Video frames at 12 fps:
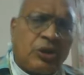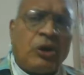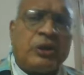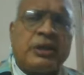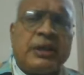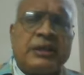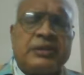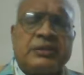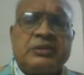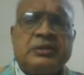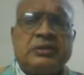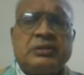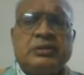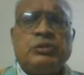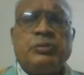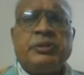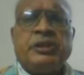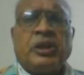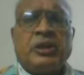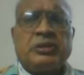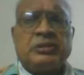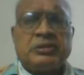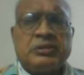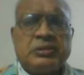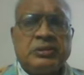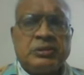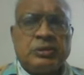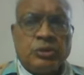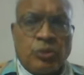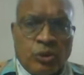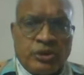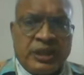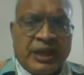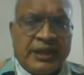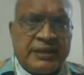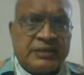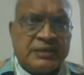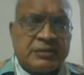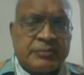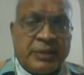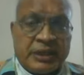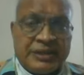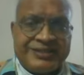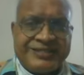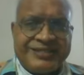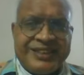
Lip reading: contract, you may not note that, but